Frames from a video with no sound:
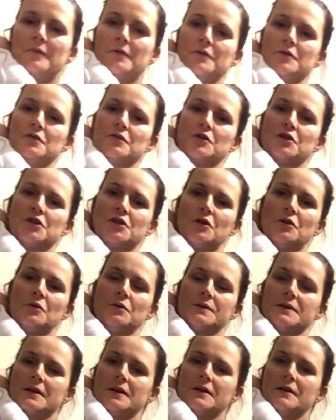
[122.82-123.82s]
up on your
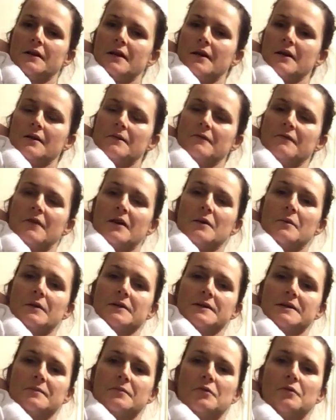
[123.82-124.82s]
shoulder, very
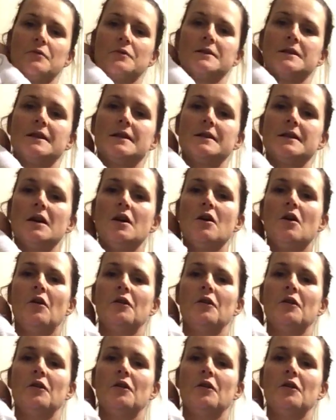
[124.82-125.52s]
well supported